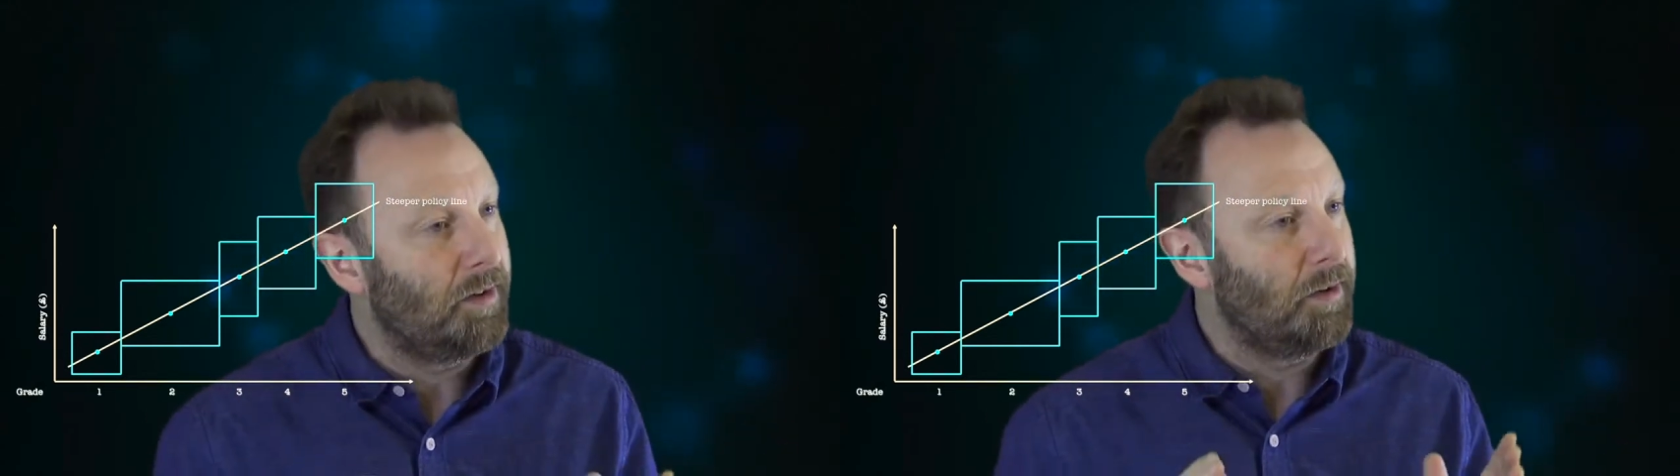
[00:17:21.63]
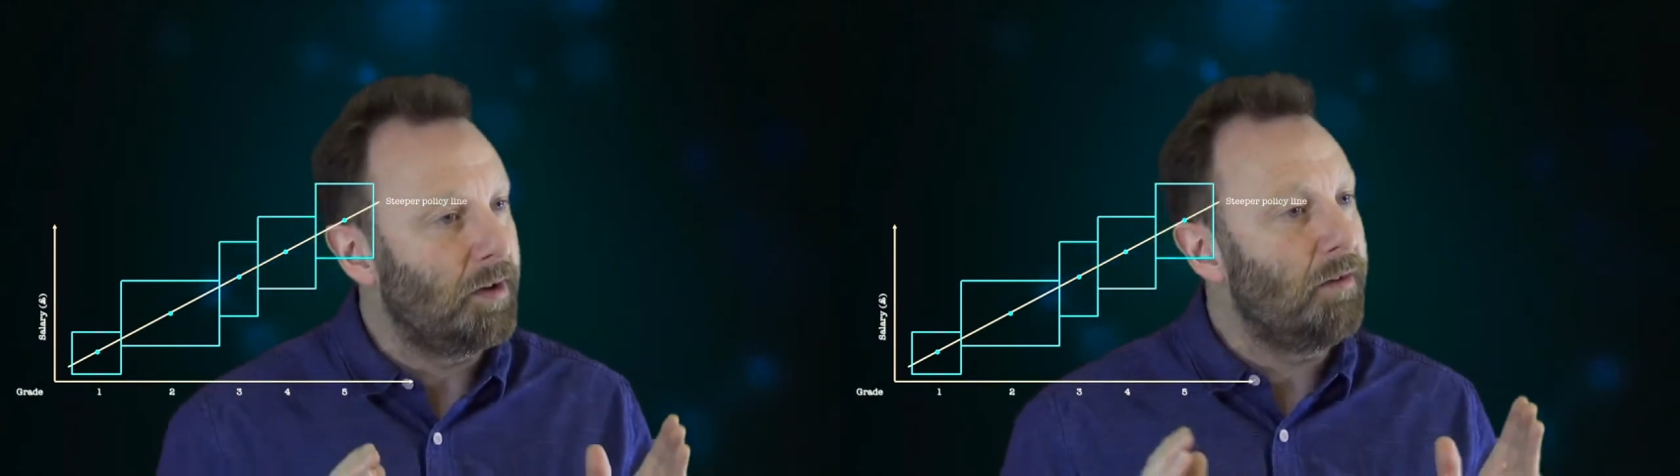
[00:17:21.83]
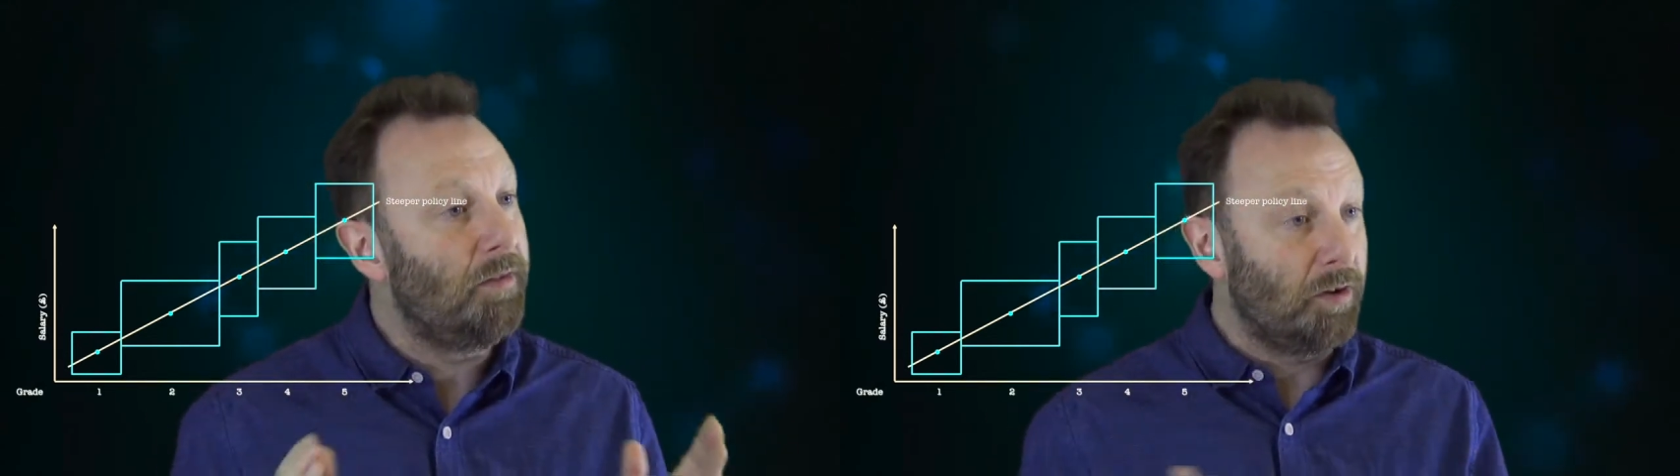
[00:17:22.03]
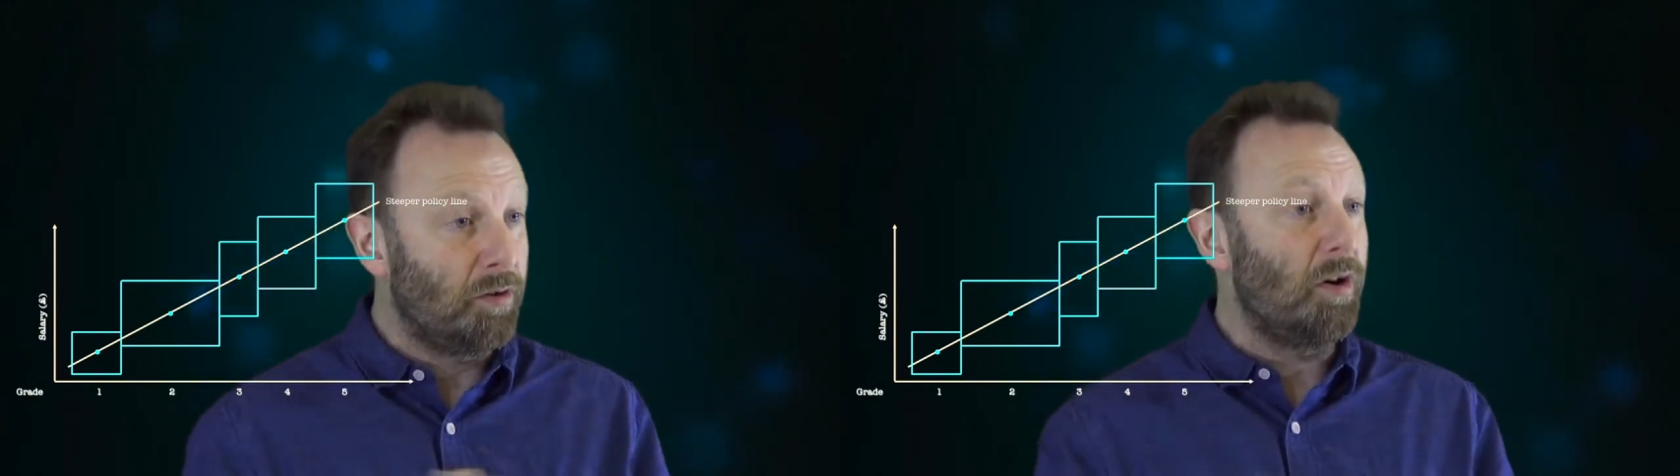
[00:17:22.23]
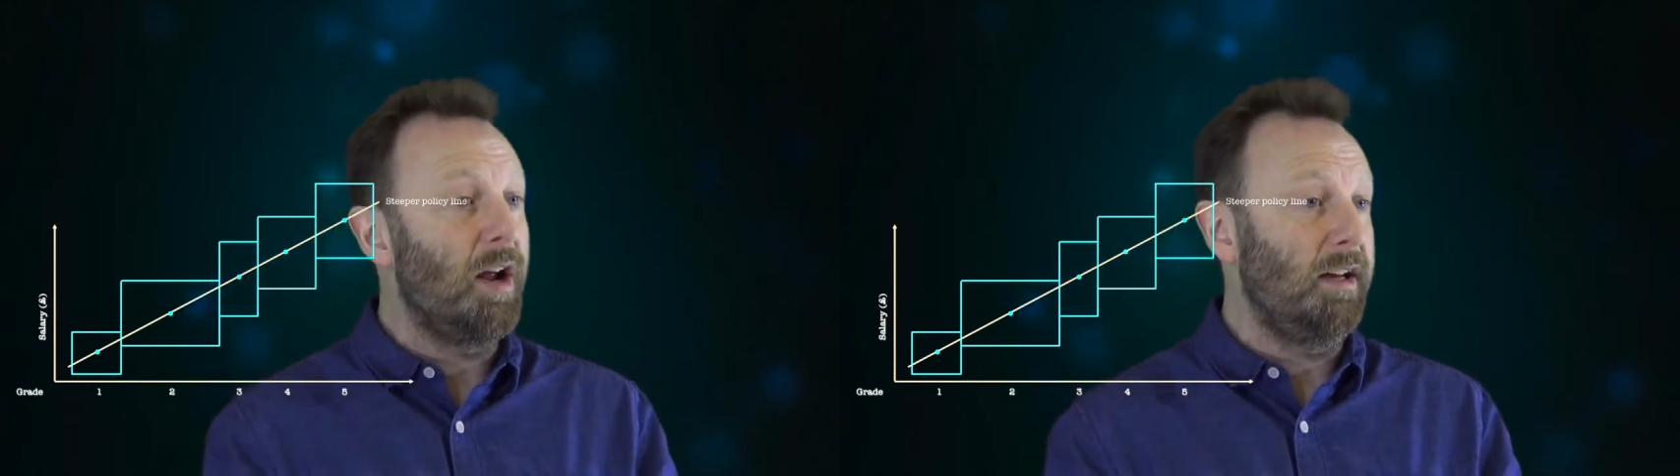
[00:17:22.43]
the
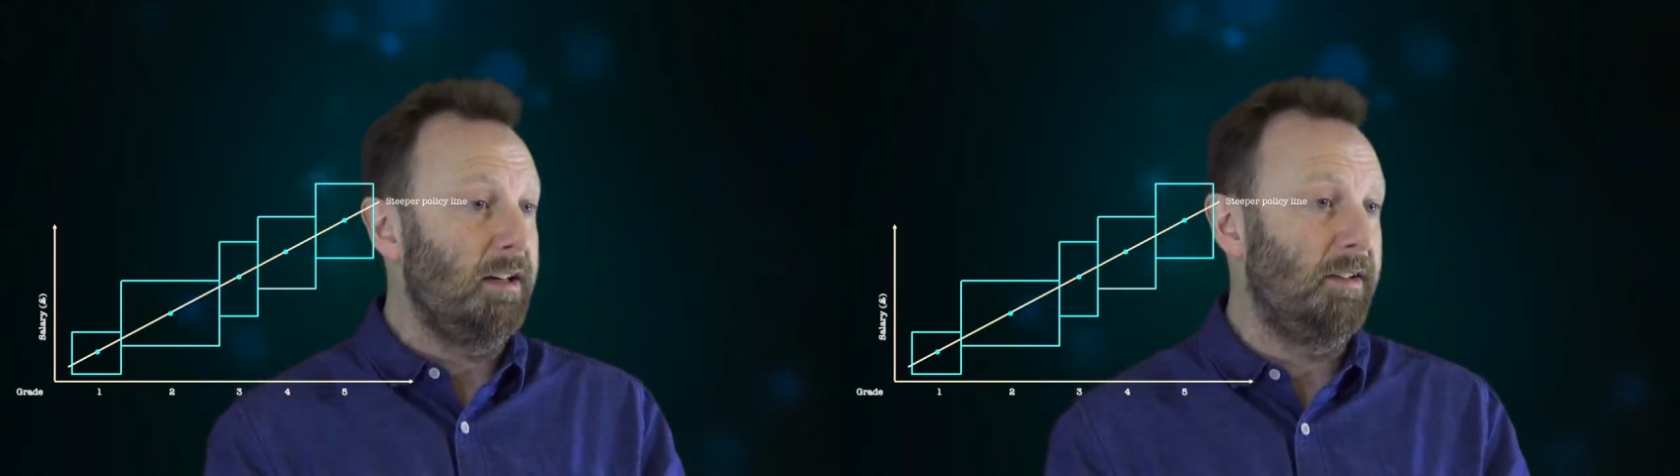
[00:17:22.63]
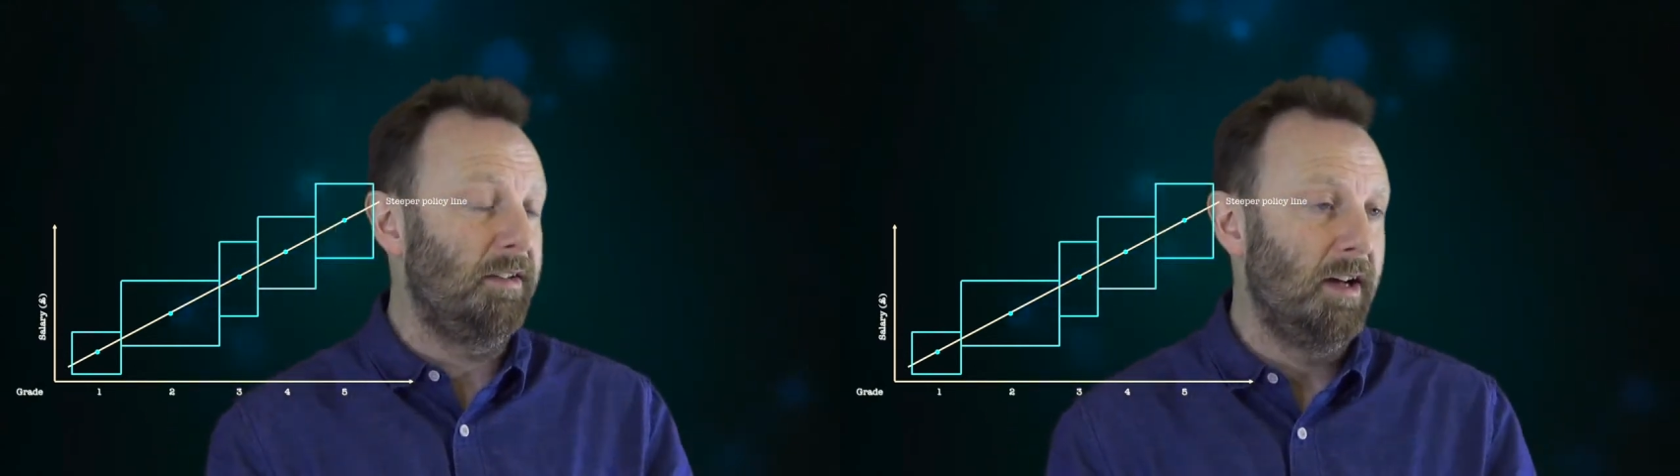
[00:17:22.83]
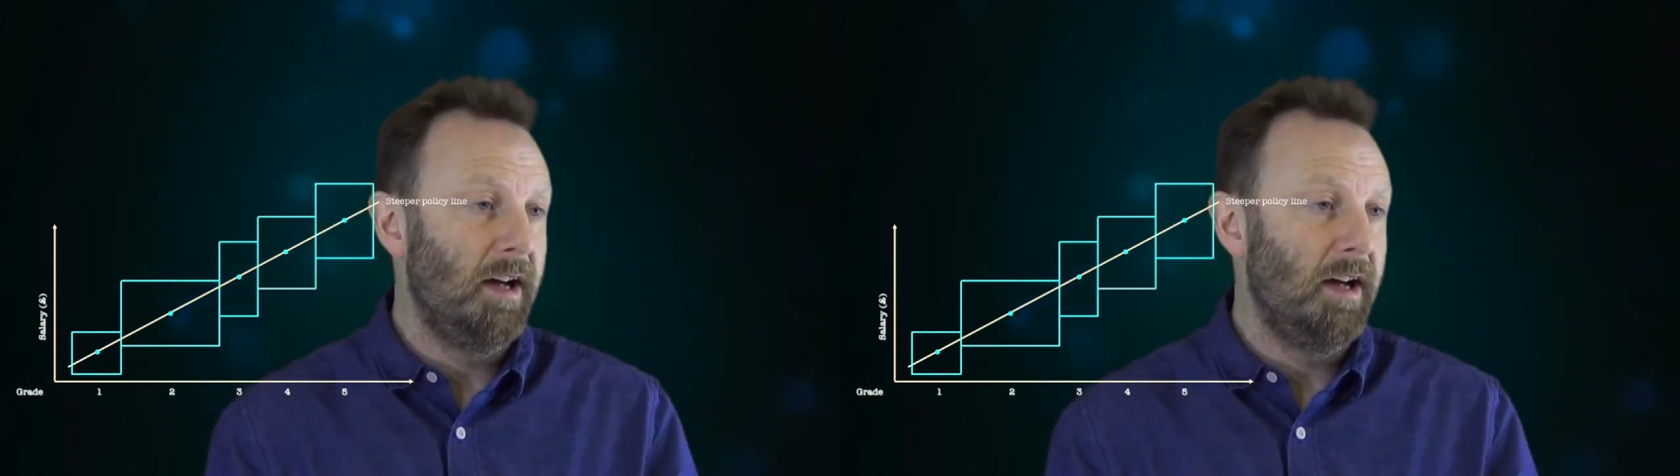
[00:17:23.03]
grades.